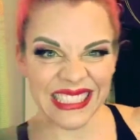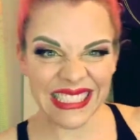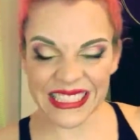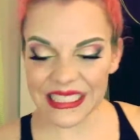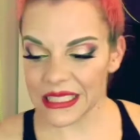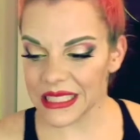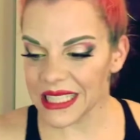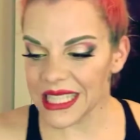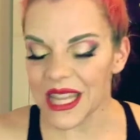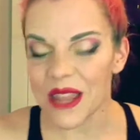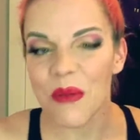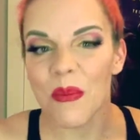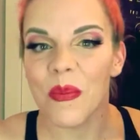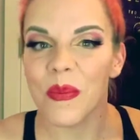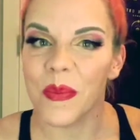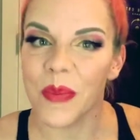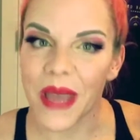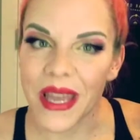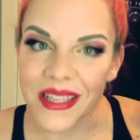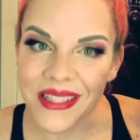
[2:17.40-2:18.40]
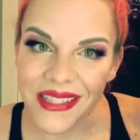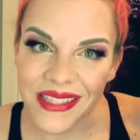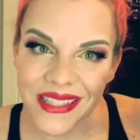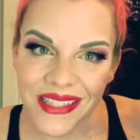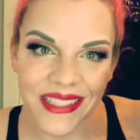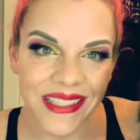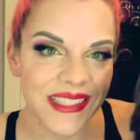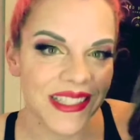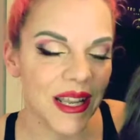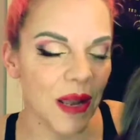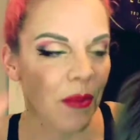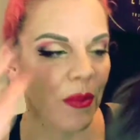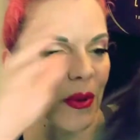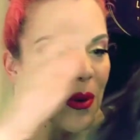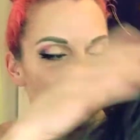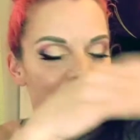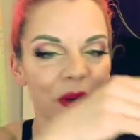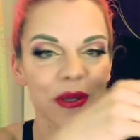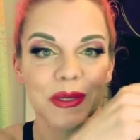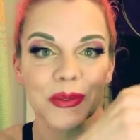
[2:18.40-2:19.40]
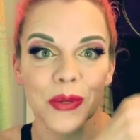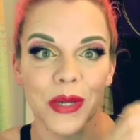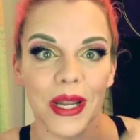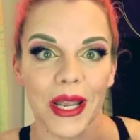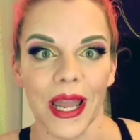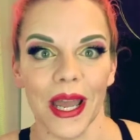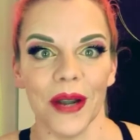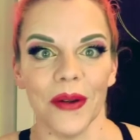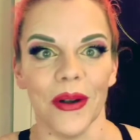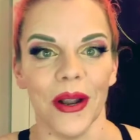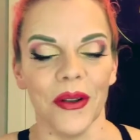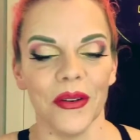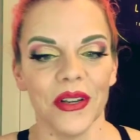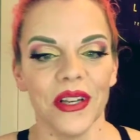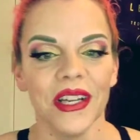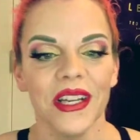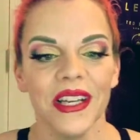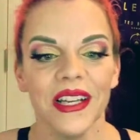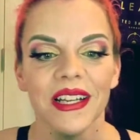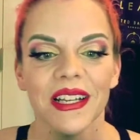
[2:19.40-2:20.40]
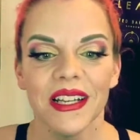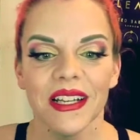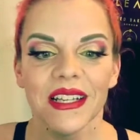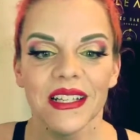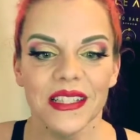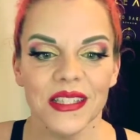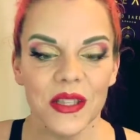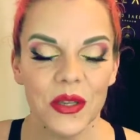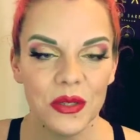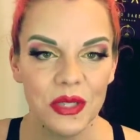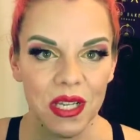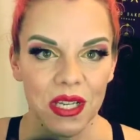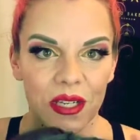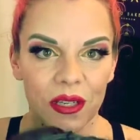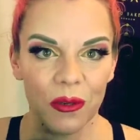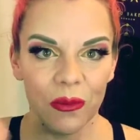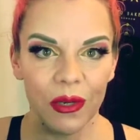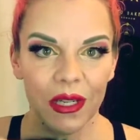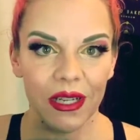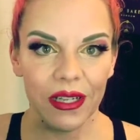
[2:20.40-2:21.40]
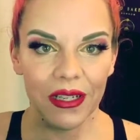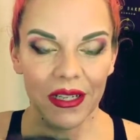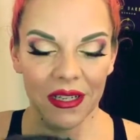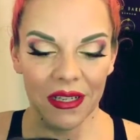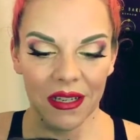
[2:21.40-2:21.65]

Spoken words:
it's not the best example, but it's what I had around. So take your wig